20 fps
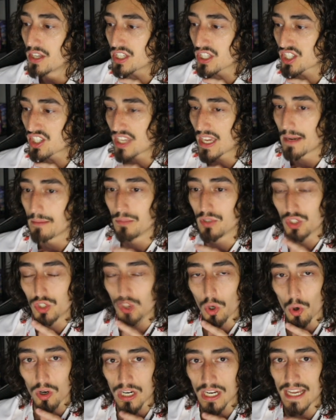to send
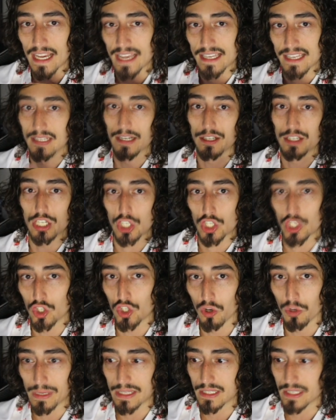Medora as an
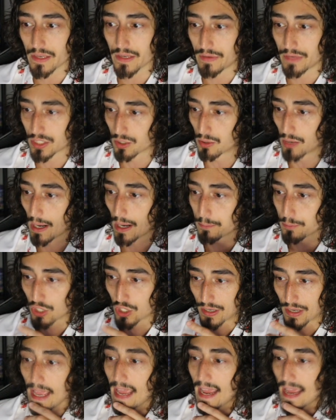additional means of
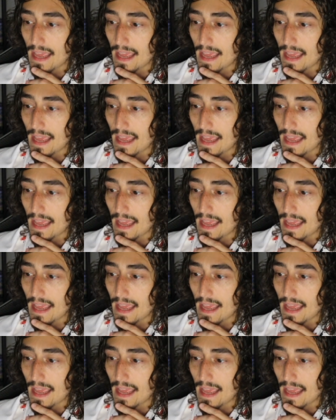interruption.